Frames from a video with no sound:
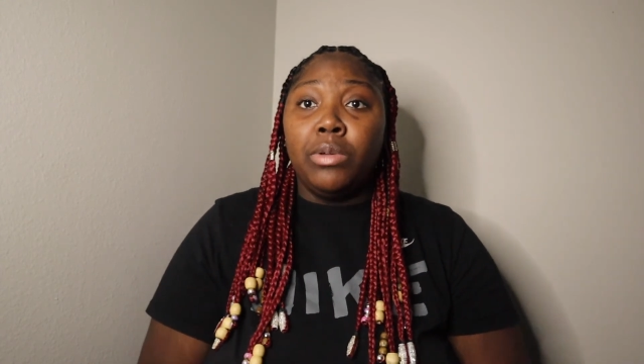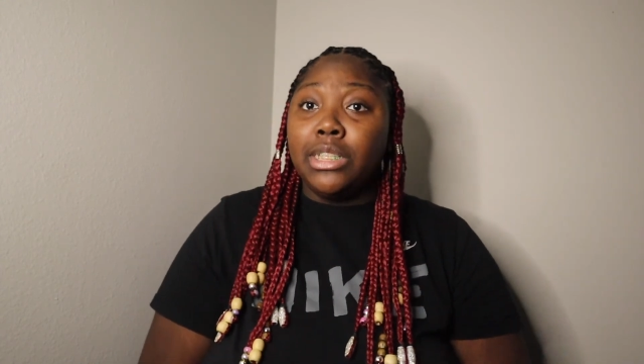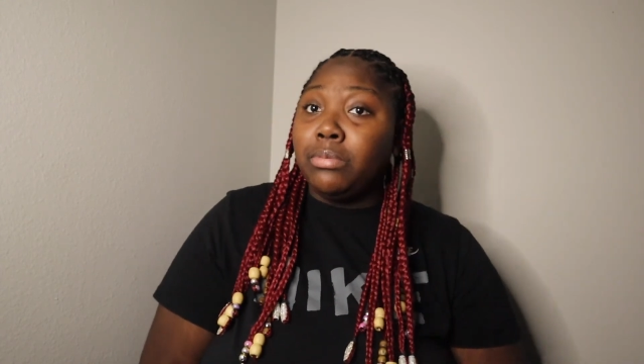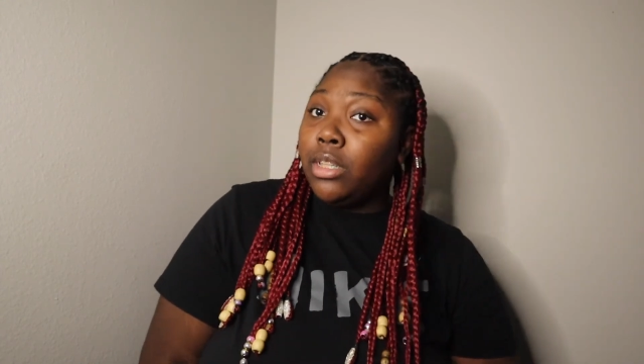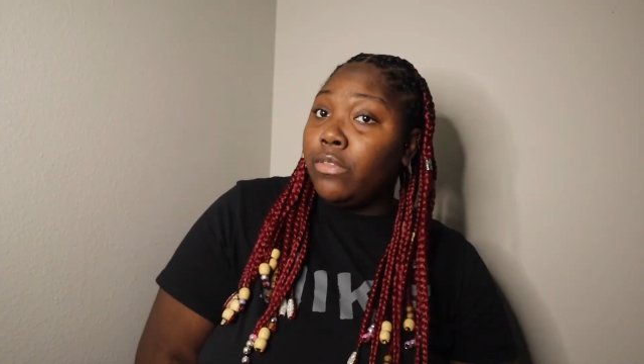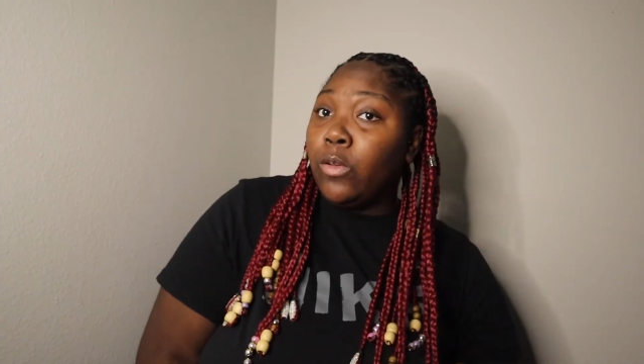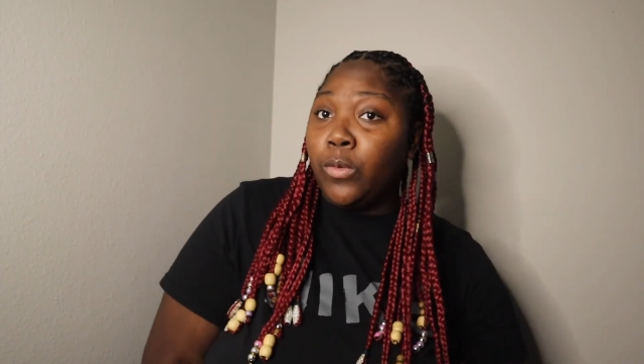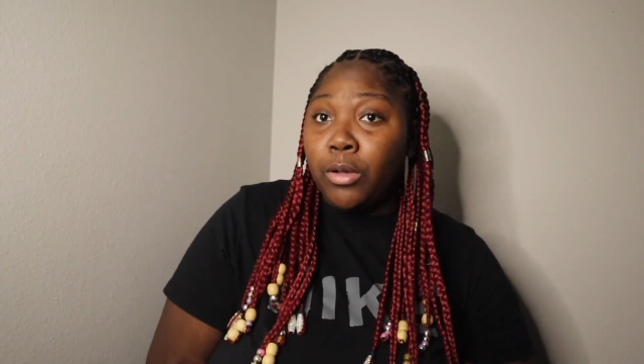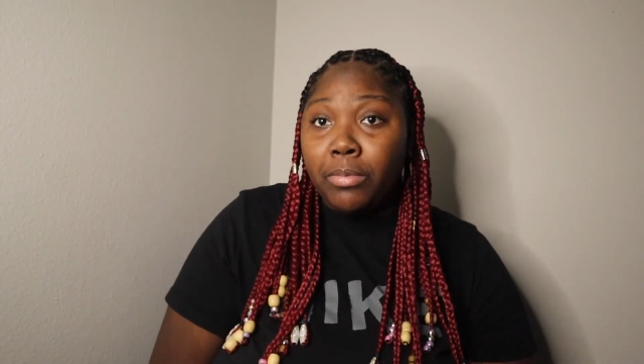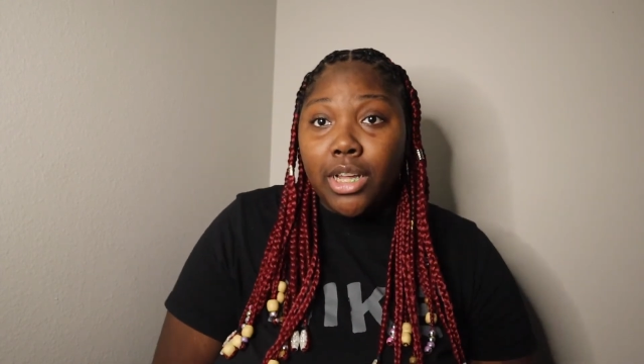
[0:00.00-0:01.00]
best believe it
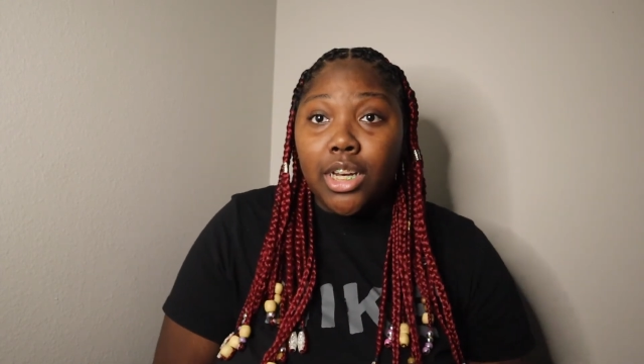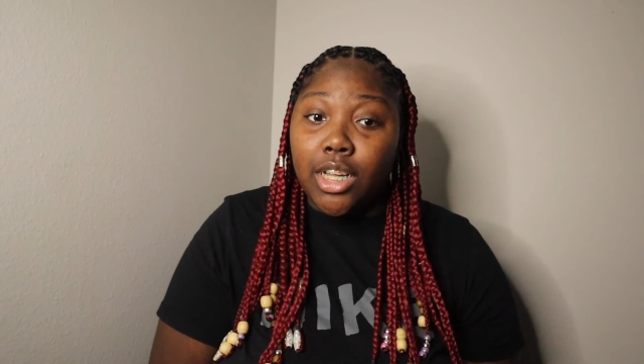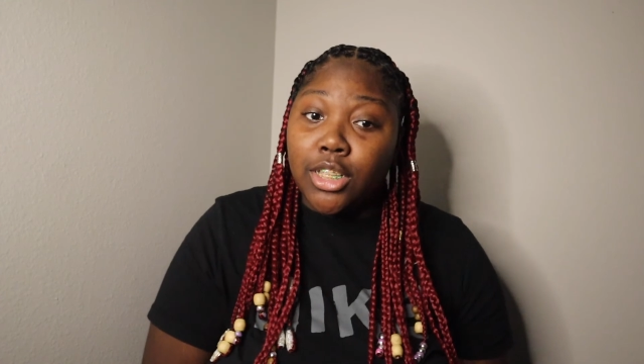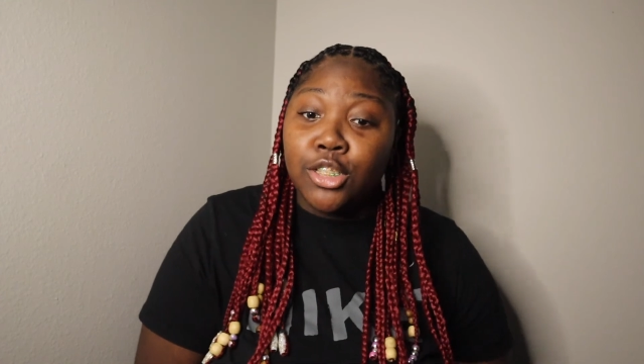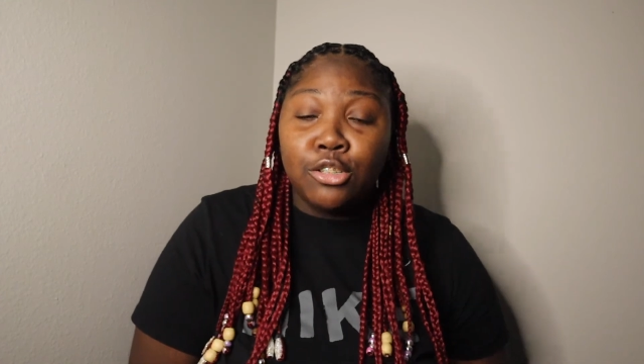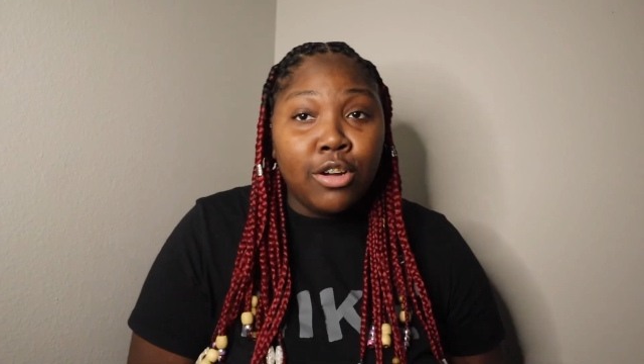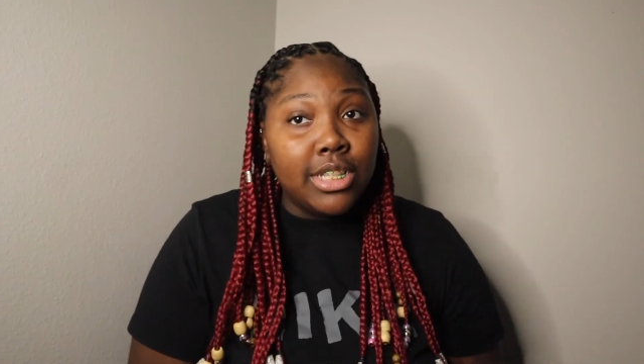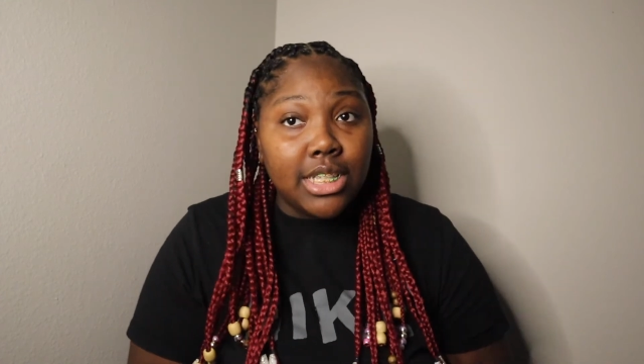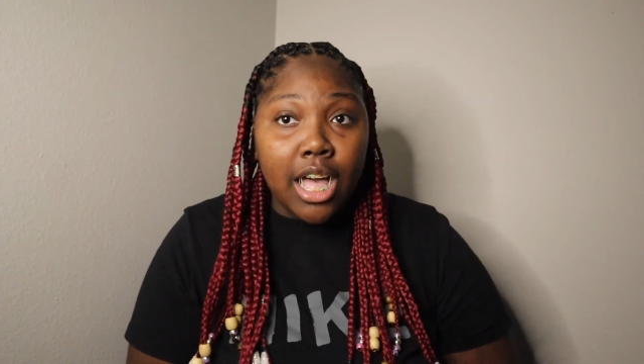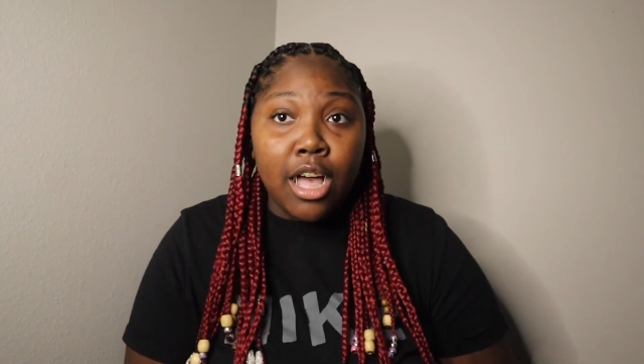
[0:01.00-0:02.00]
will be another story
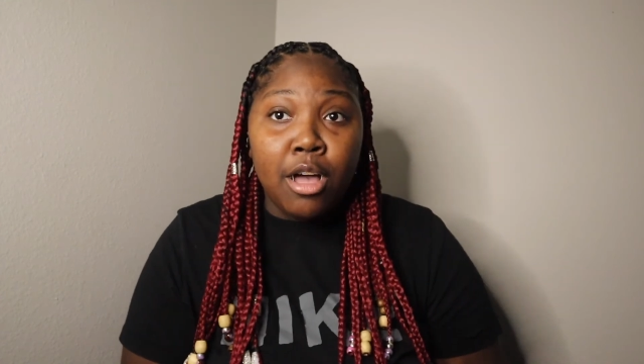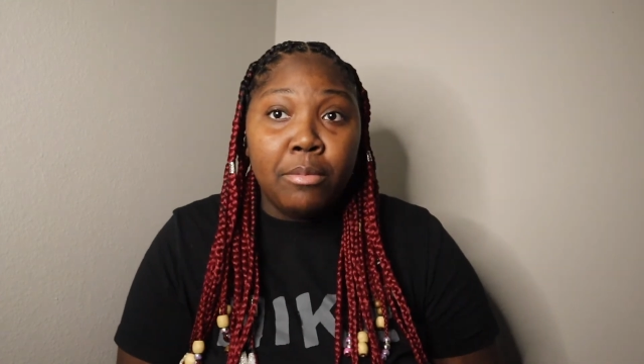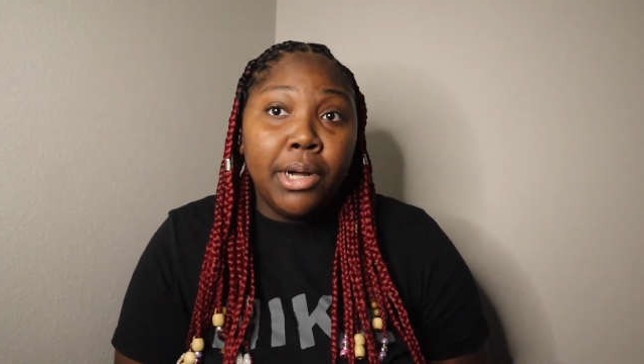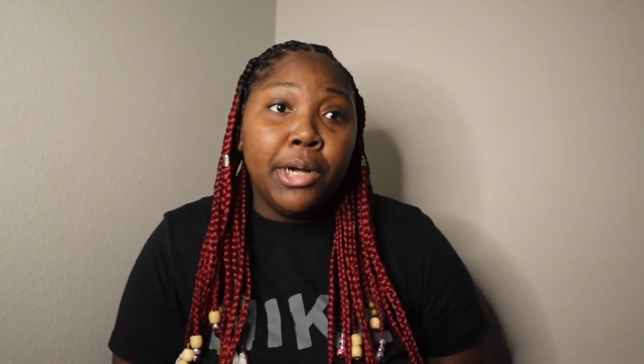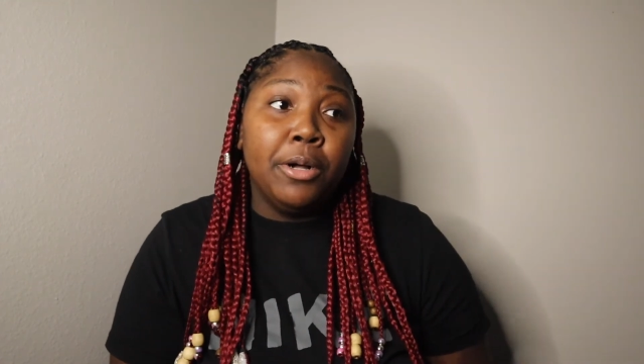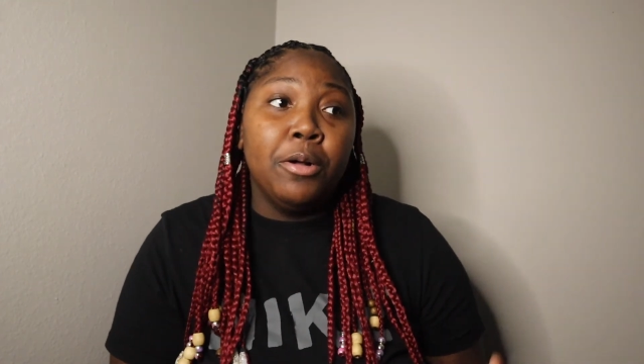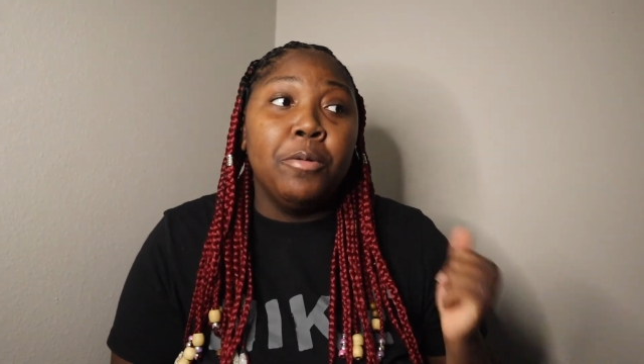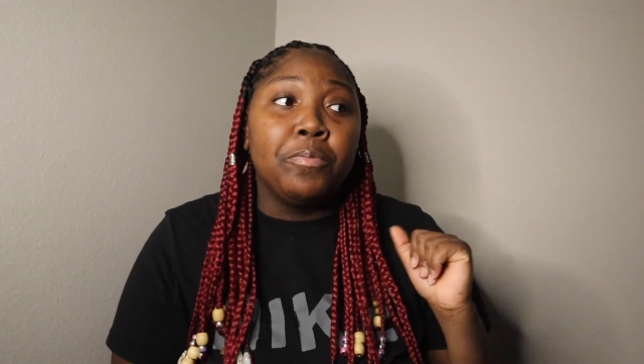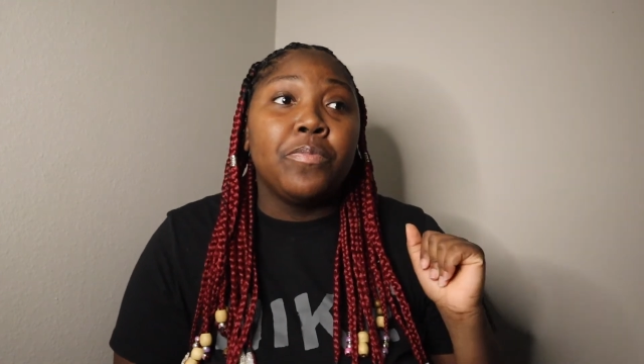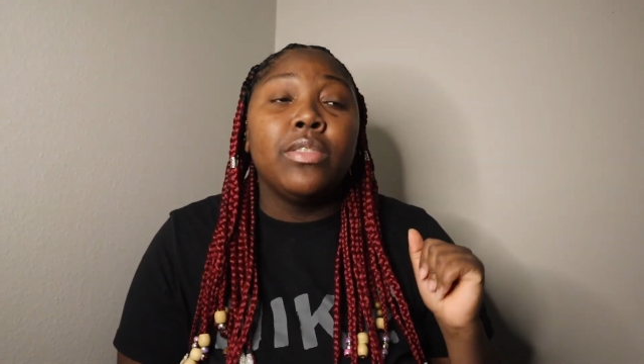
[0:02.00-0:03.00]

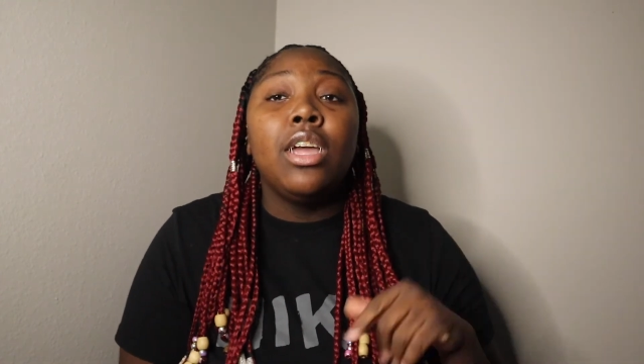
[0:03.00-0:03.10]
time.